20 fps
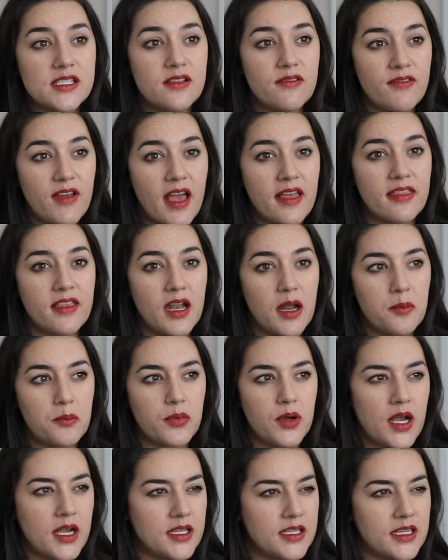the fact that I'm
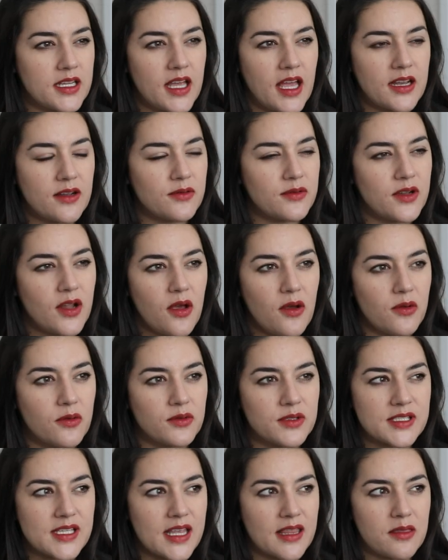pregnant, I don't know,
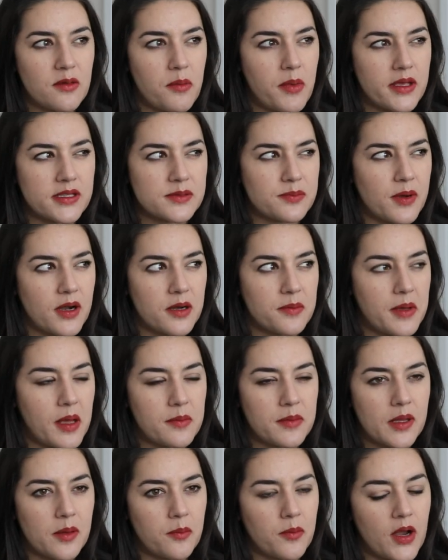was like the best part
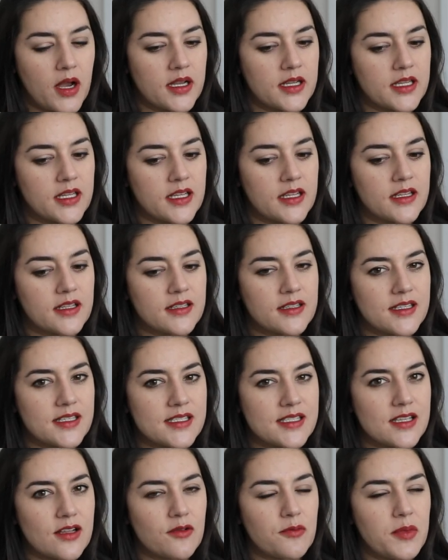about being pregnant,
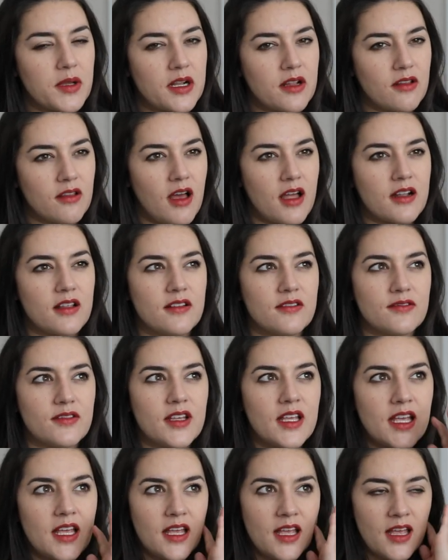because there have been a lot of
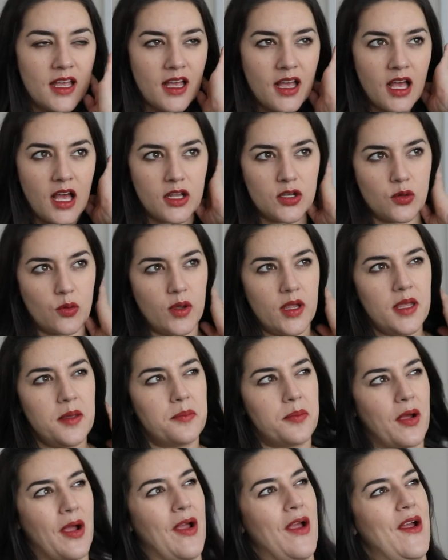annoying
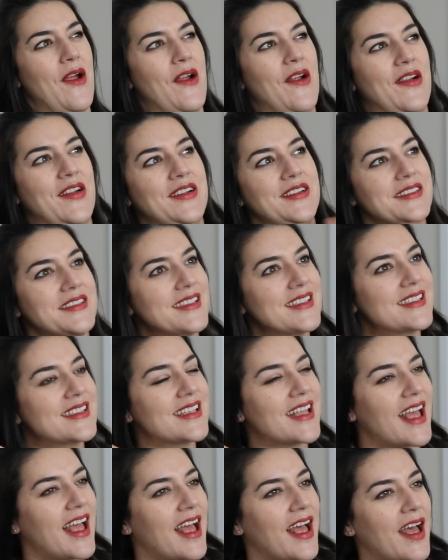parts.
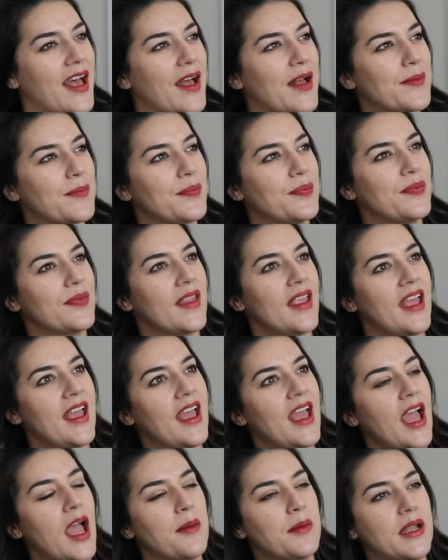I
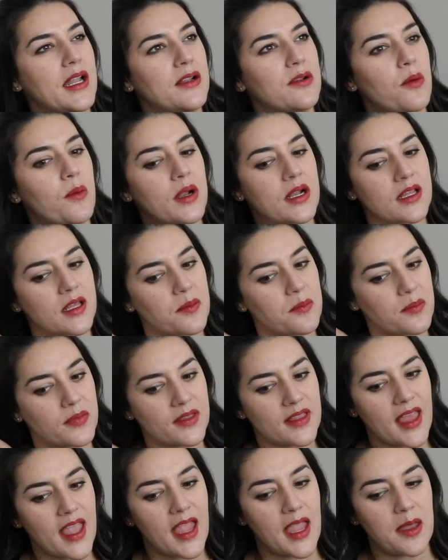mean, I don't want to
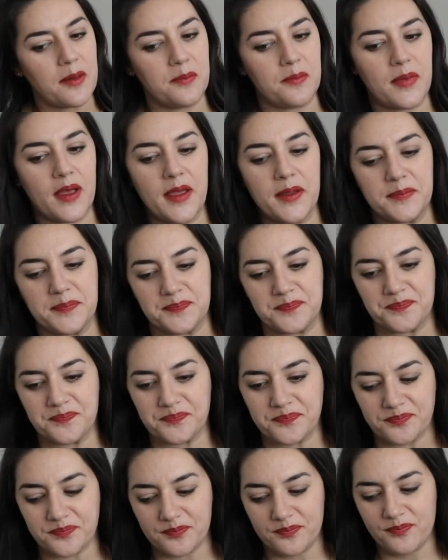complain, but
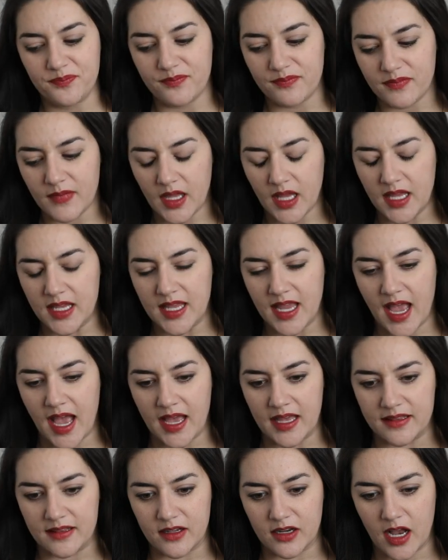
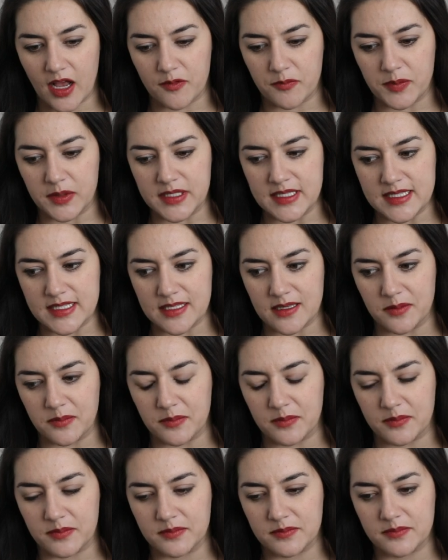yeah, there have been
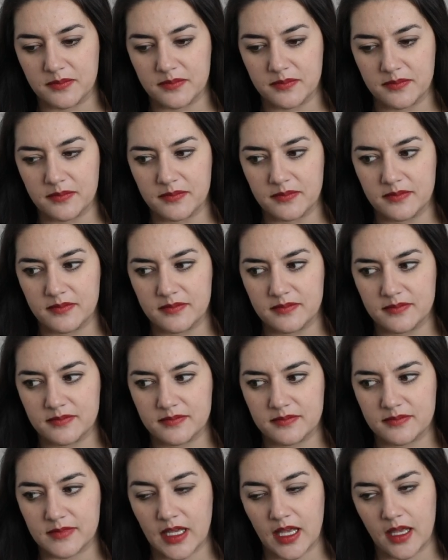some,
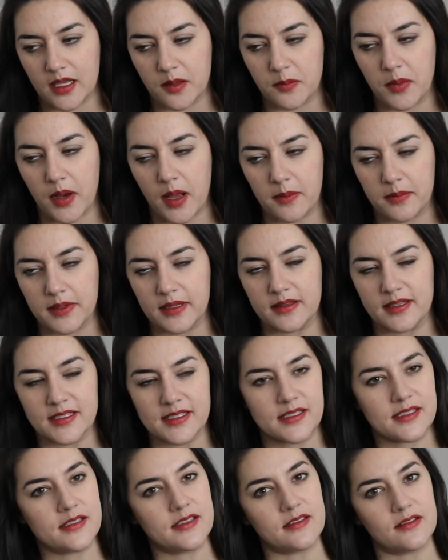I could probably
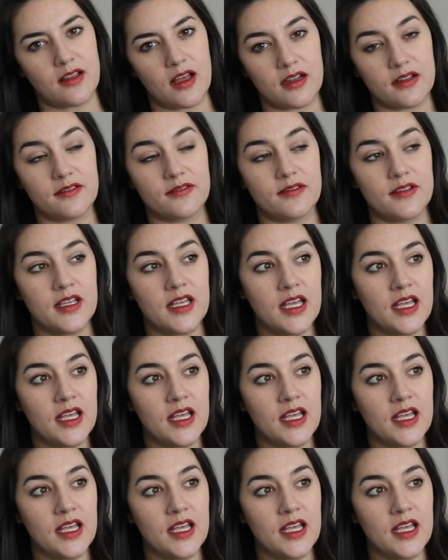list a lot of